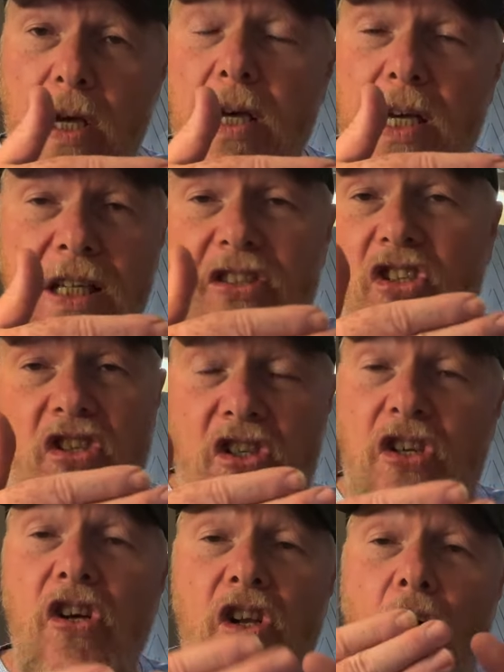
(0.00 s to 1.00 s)
it's
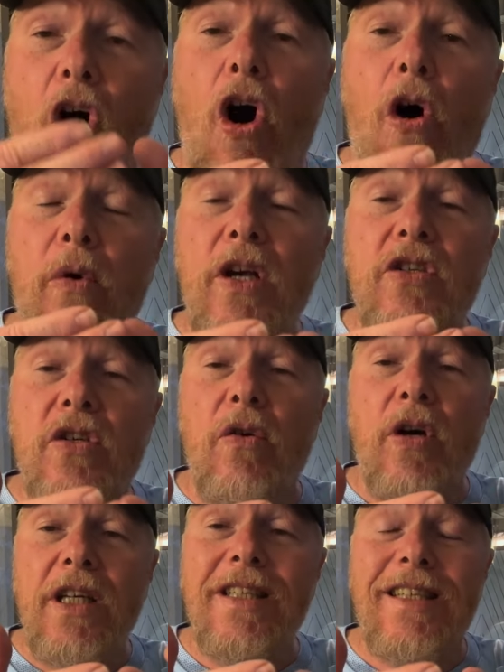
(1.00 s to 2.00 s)
still always
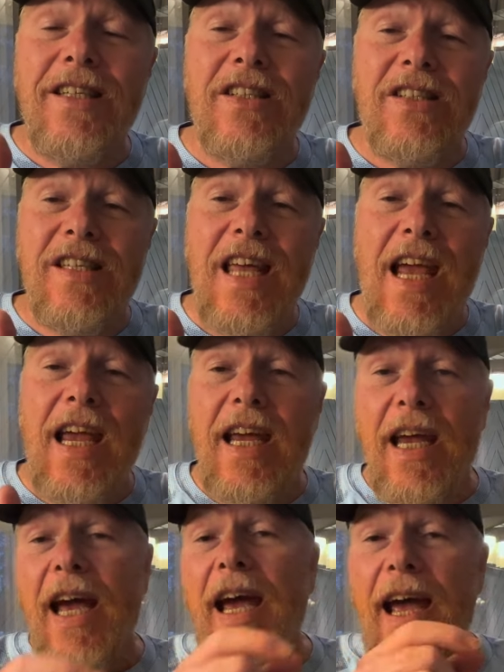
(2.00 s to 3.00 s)
going to
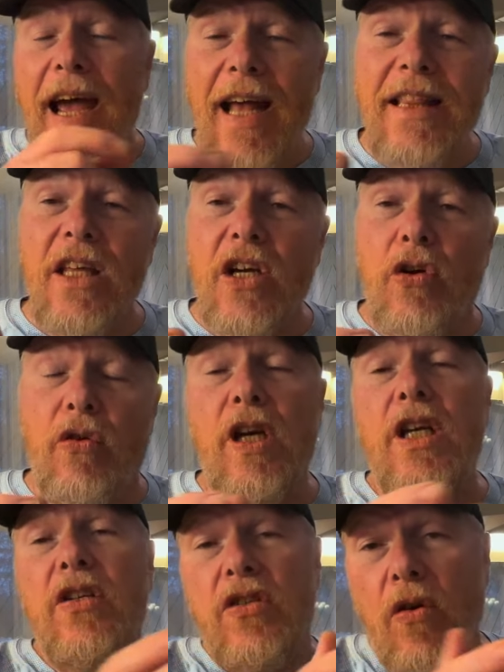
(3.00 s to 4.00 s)
stay at the
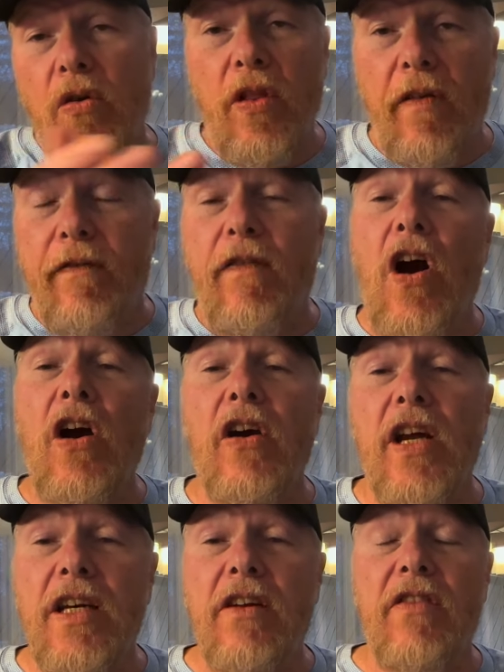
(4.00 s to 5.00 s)
crease or the
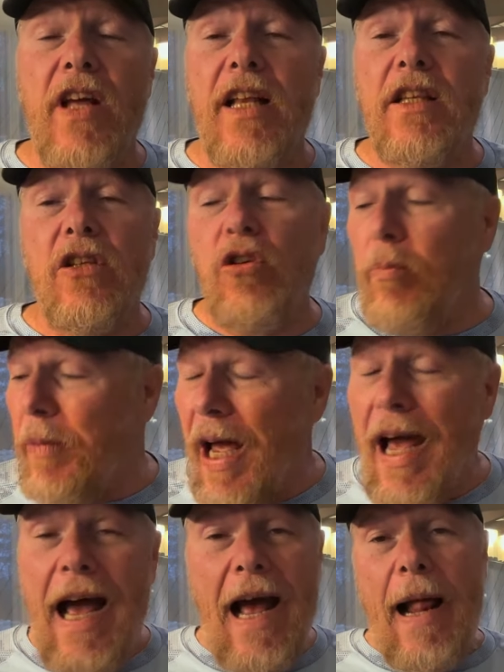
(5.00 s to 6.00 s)
far end of that loop.
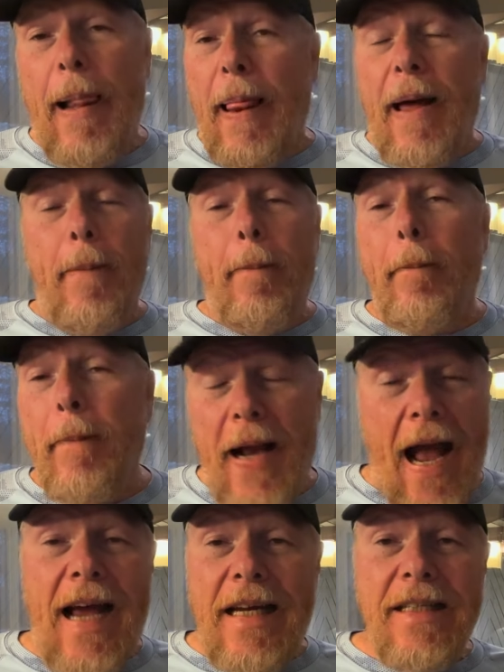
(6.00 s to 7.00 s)

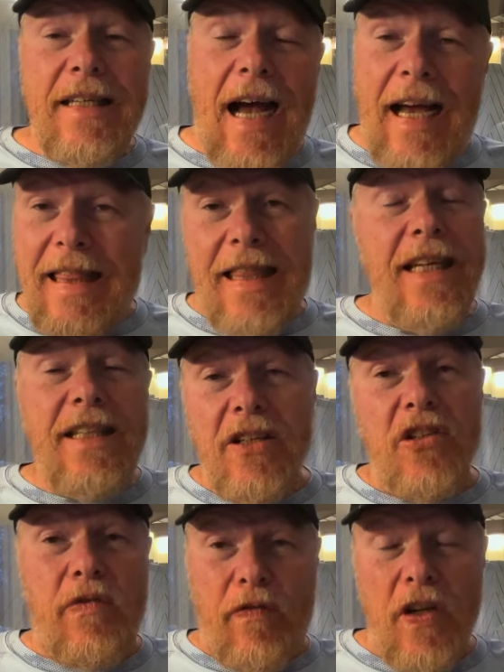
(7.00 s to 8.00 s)
Guys, I think
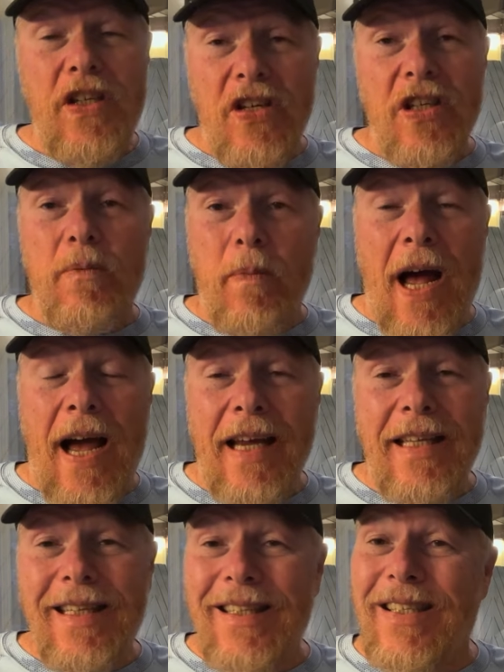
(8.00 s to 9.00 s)
there's physics
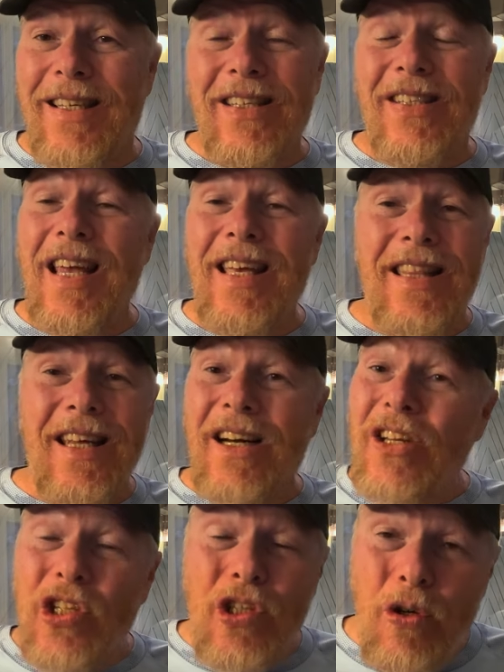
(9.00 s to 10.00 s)
behind this to say that a
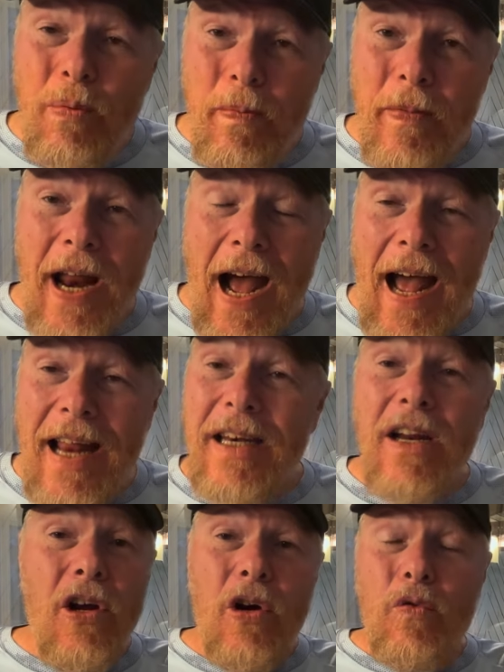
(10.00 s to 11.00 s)
loop
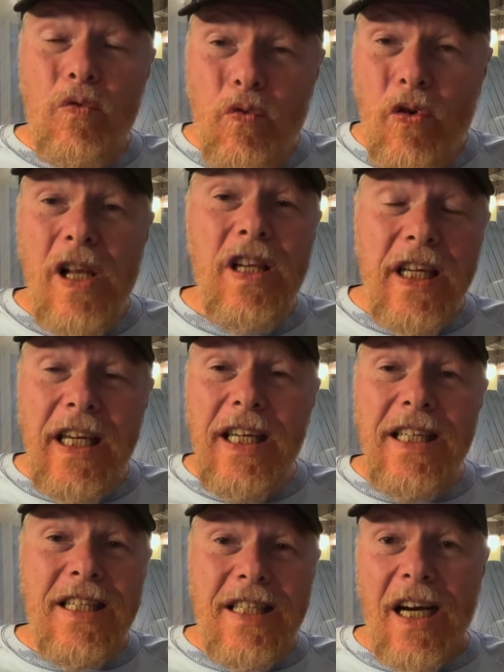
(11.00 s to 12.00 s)
knot
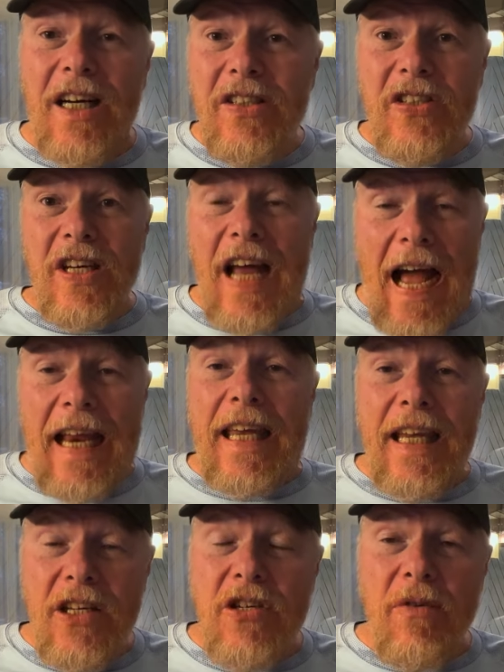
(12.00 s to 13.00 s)
really does not
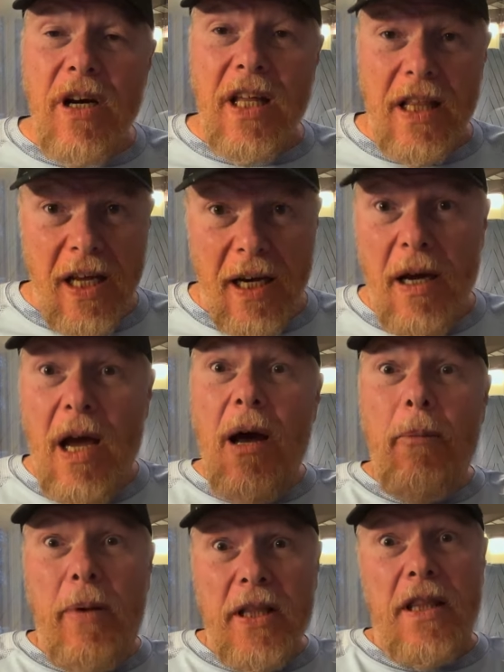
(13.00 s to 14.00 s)
get you anything.
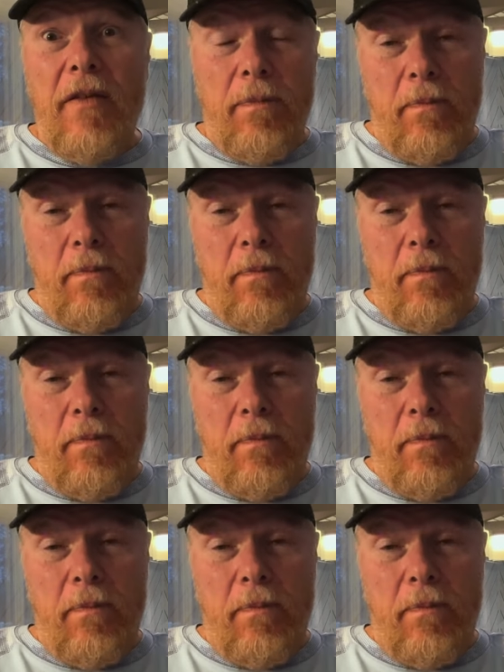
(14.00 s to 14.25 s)
But